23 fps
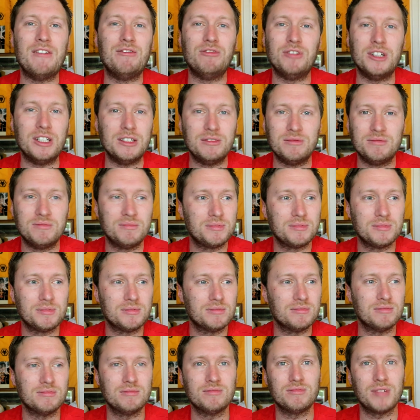every
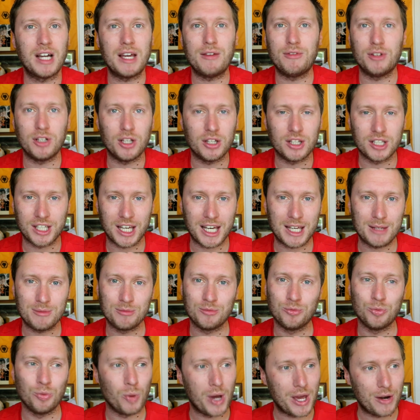other
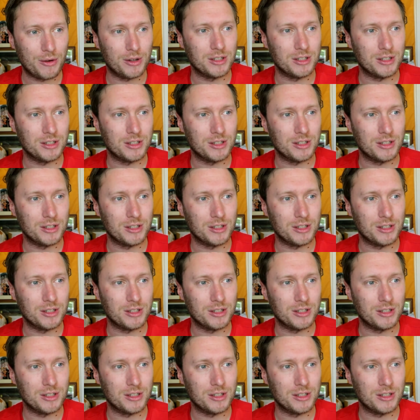game,